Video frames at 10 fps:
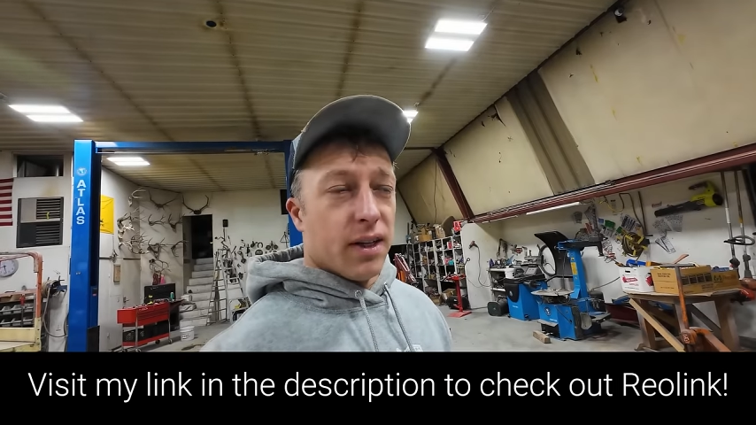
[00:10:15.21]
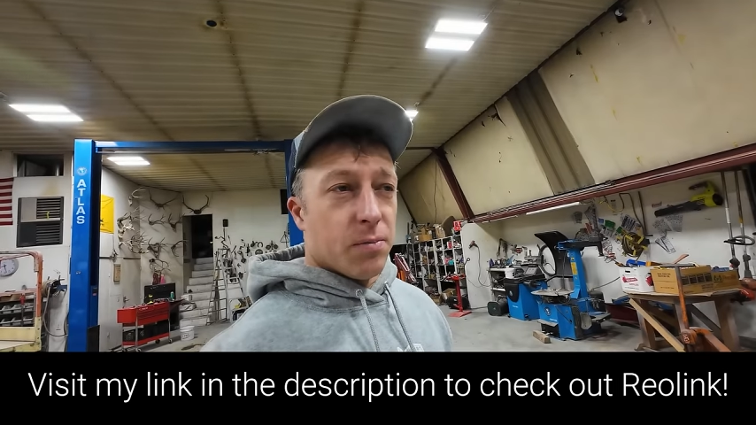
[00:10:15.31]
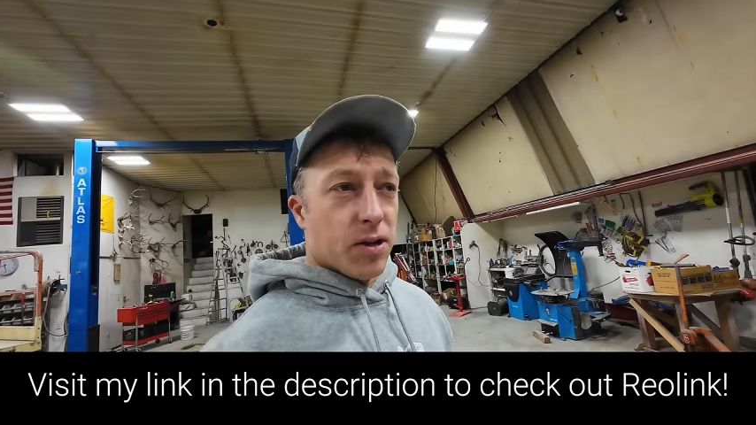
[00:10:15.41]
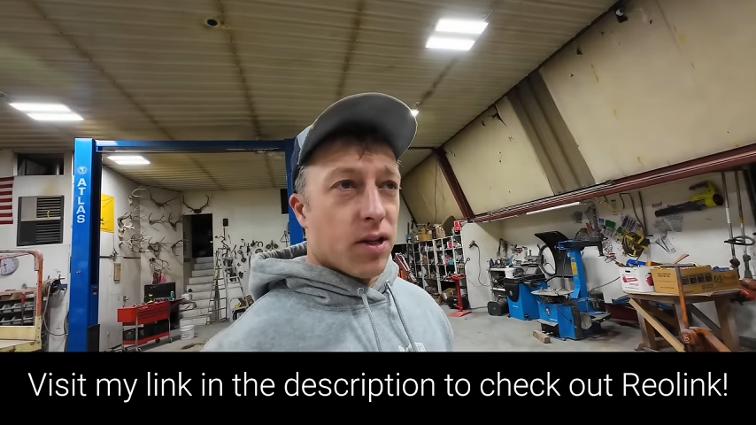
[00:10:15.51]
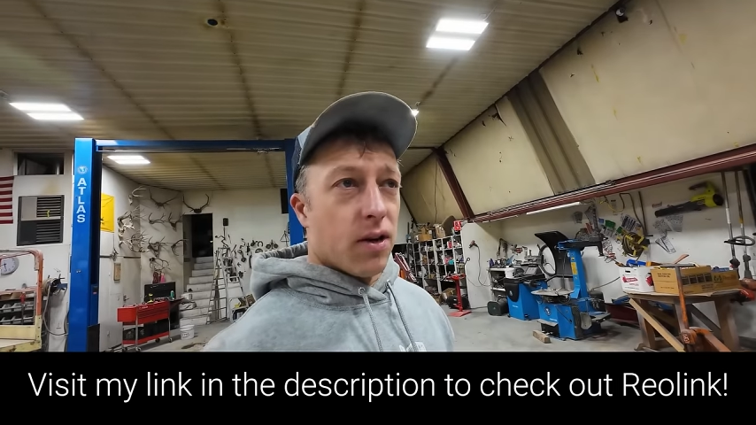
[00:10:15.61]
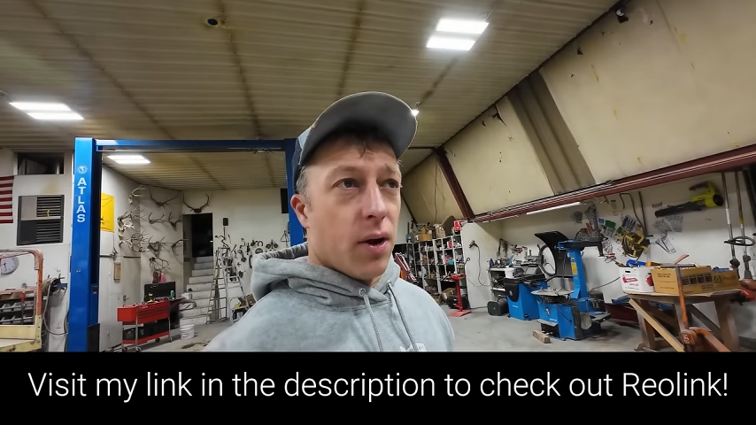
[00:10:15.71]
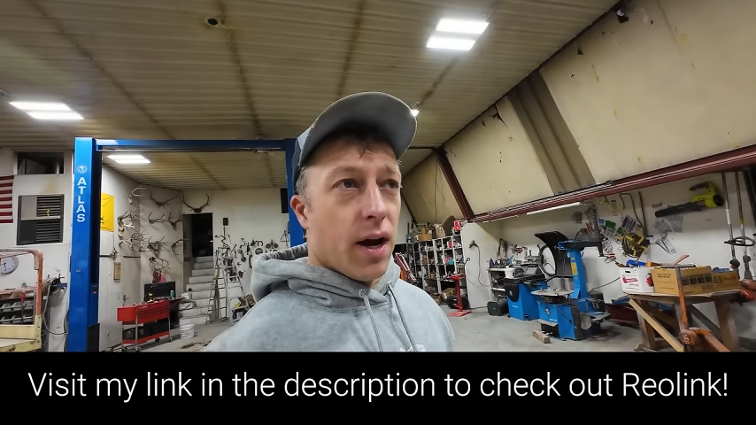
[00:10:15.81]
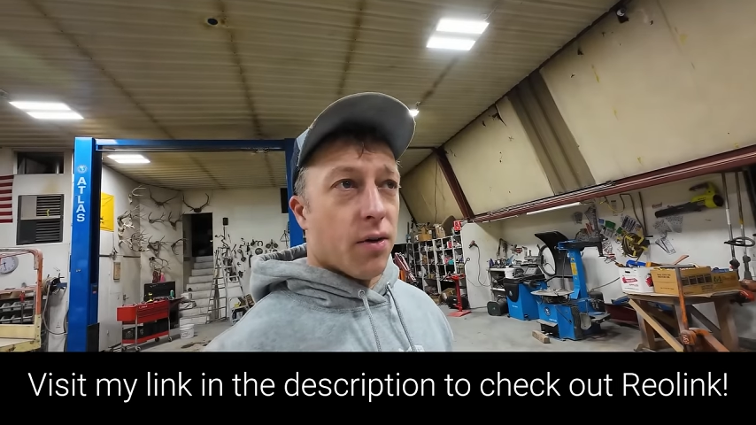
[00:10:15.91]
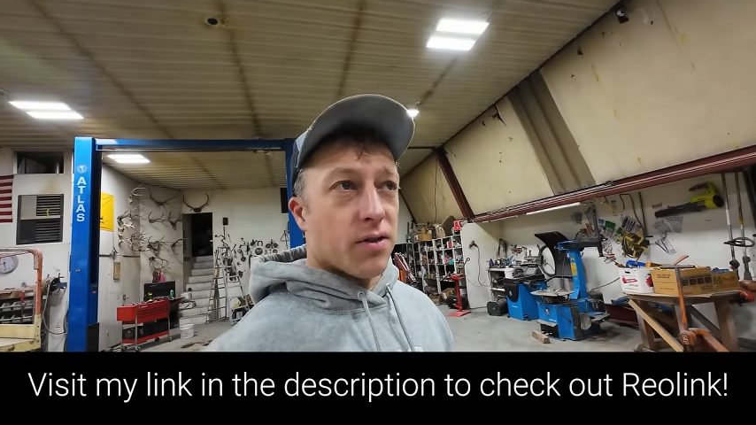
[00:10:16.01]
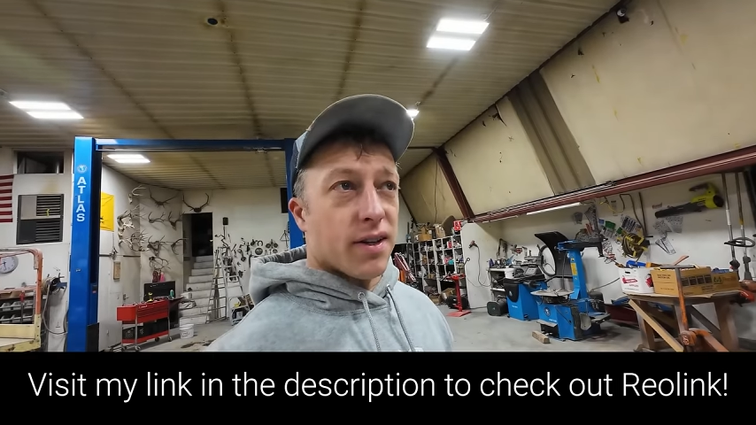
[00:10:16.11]
especially in the new
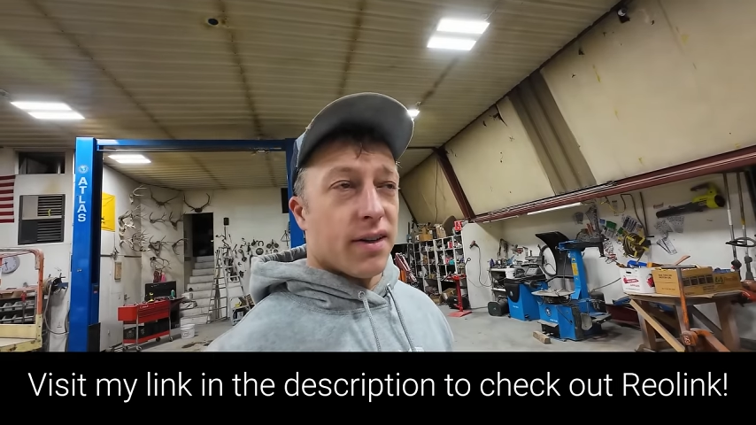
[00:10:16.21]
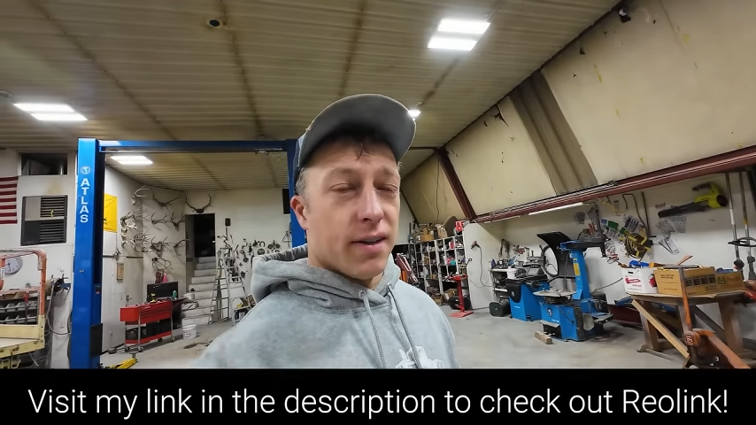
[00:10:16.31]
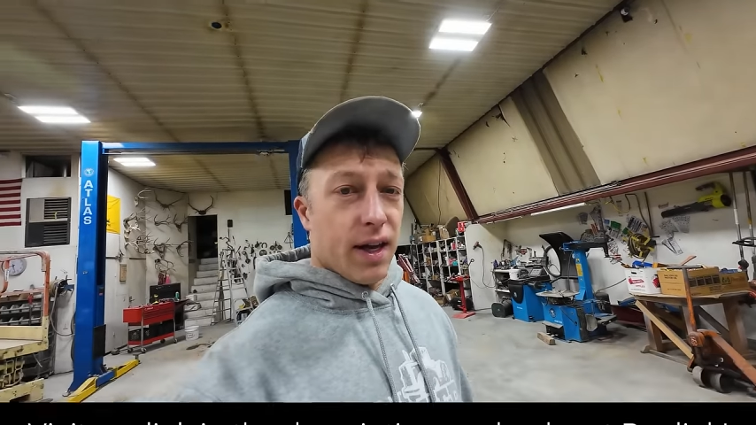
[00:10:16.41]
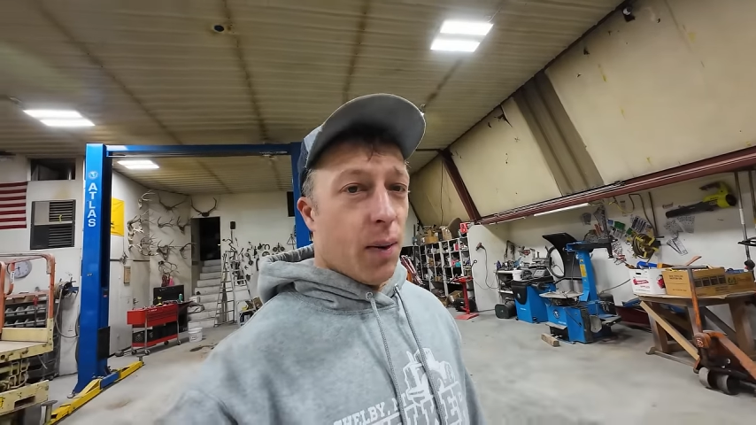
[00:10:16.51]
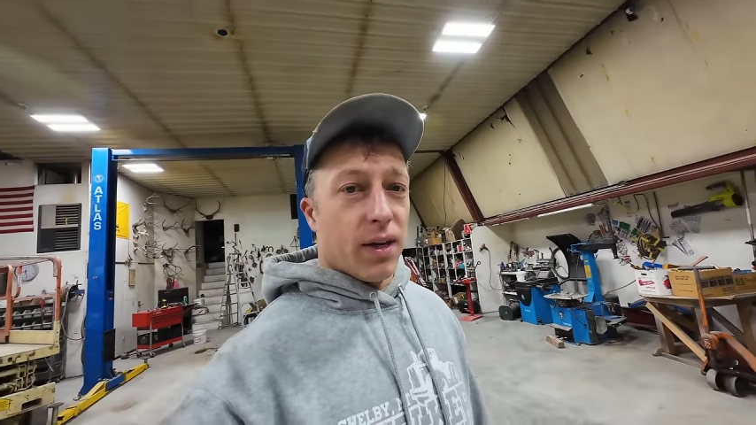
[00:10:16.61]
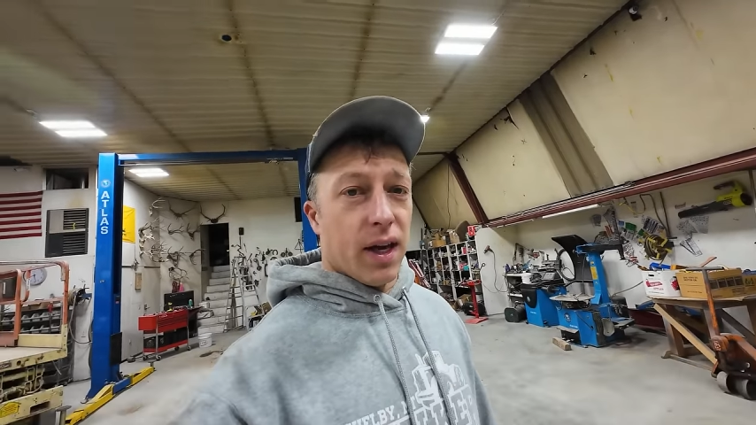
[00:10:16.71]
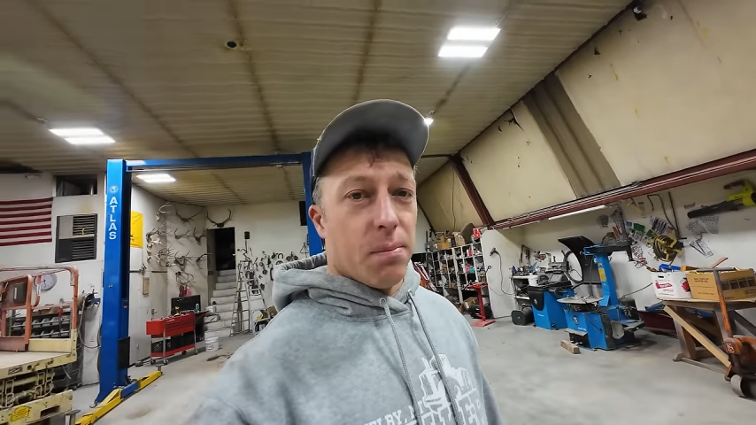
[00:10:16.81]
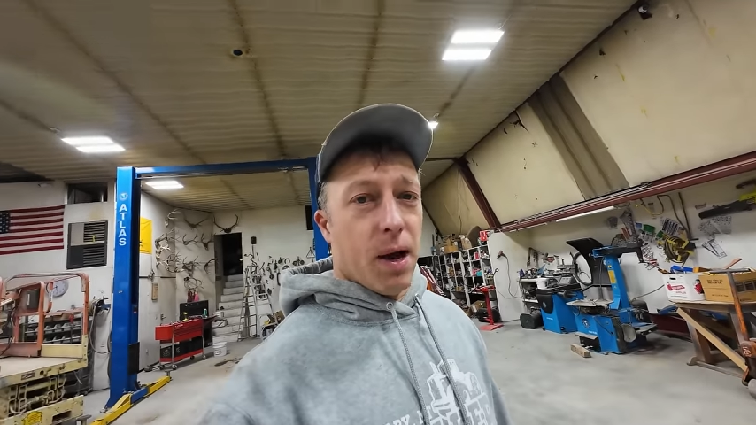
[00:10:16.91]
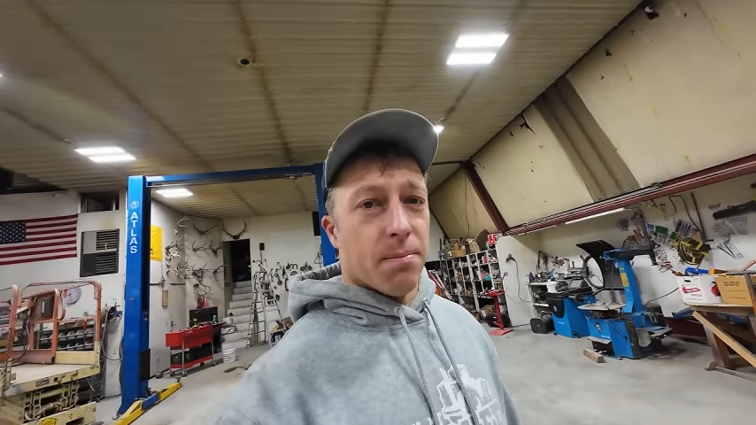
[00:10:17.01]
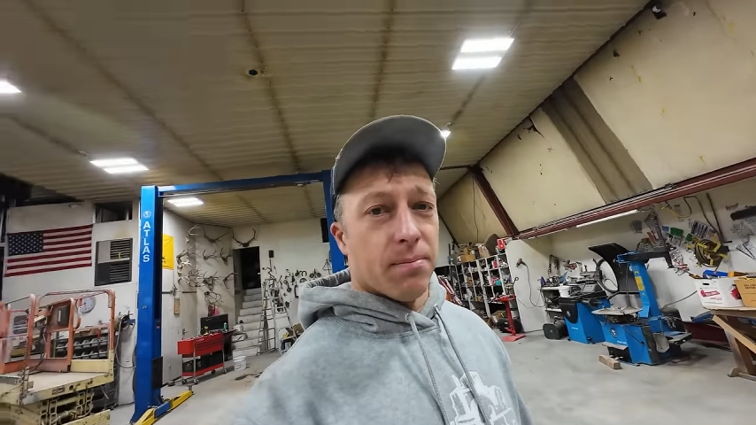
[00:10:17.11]
house. Can't wait to get
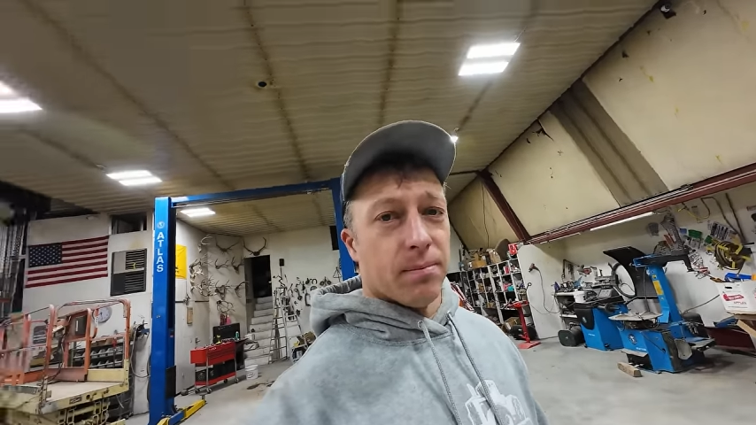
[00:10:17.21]
them up.